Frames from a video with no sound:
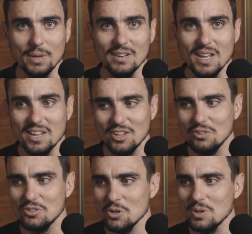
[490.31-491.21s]
I mean,
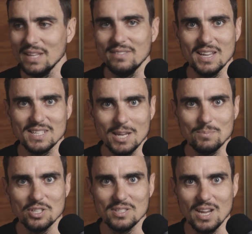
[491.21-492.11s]
you do get the
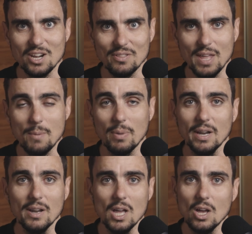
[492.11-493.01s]
exceptions here and there,
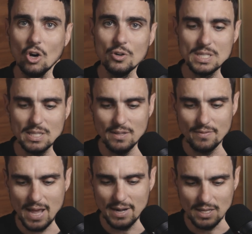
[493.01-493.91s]
but honestly,
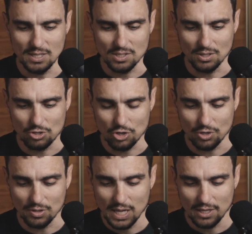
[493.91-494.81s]
that is the
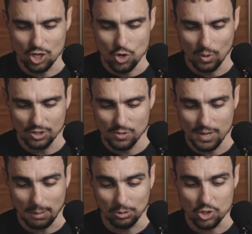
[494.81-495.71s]
truth. You want to
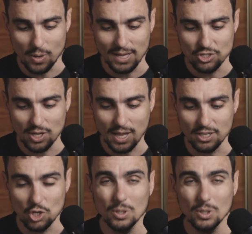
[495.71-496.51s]
be able to educate.